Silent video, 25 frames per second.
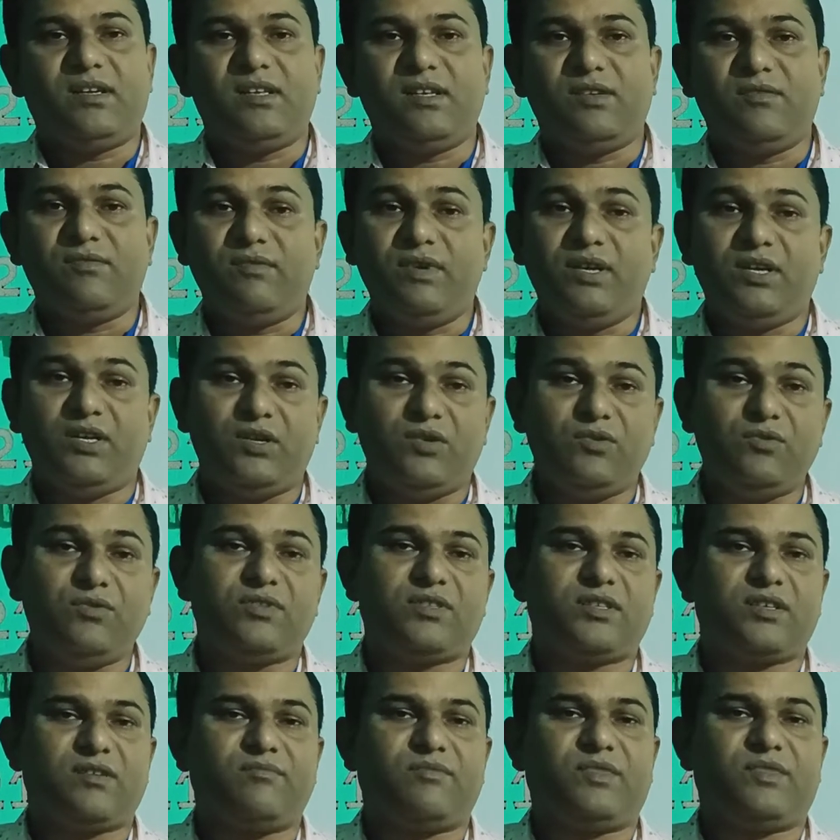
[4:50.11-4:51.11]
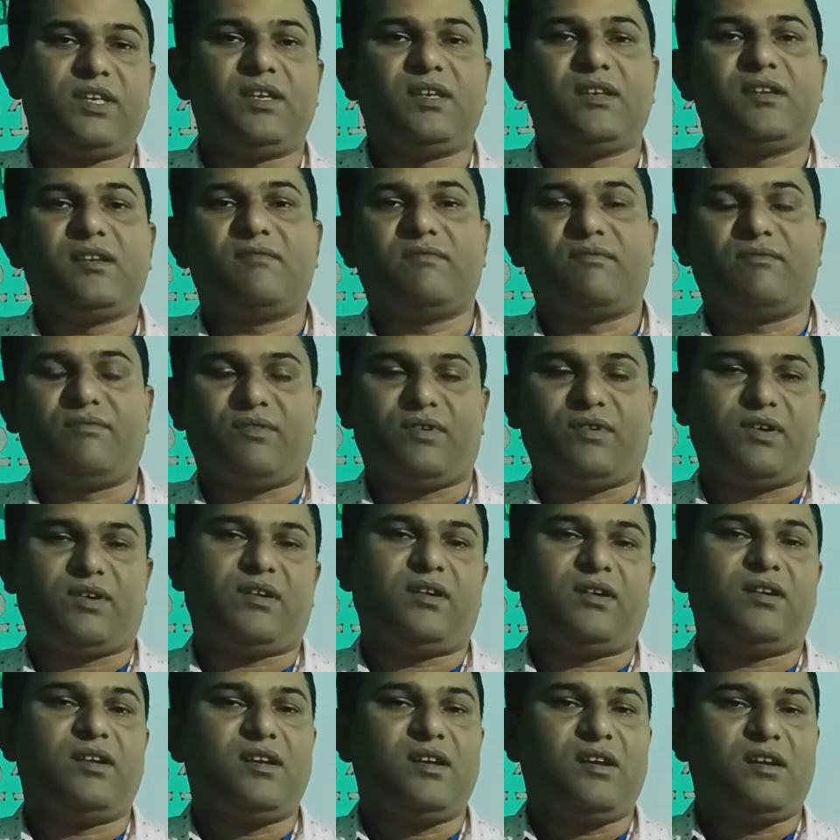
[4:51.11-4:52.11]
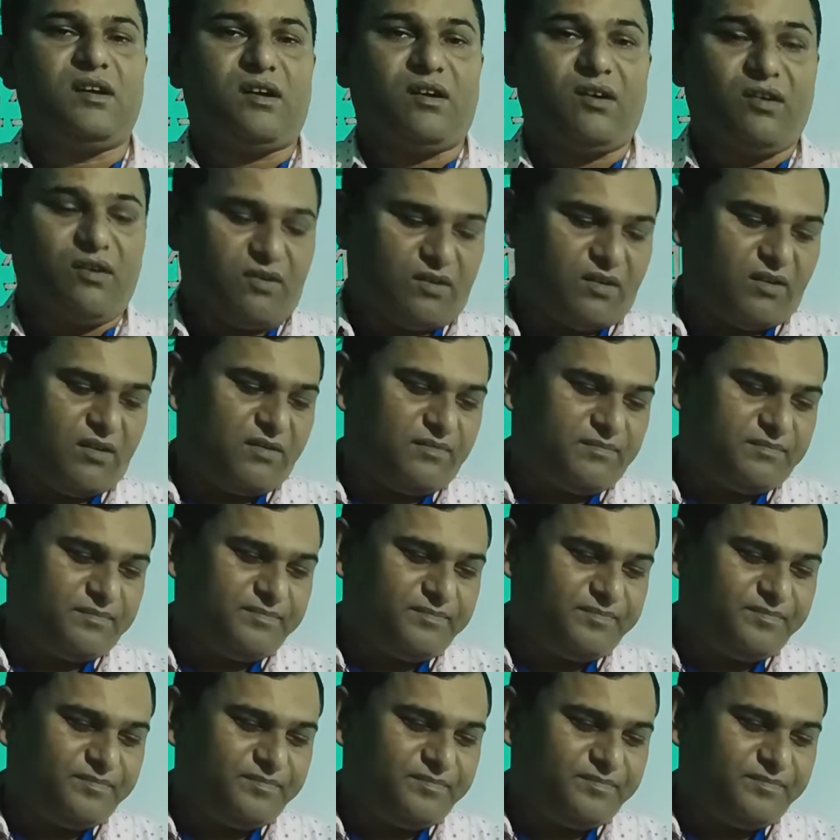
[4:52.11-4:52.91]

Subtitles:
you will do something for all.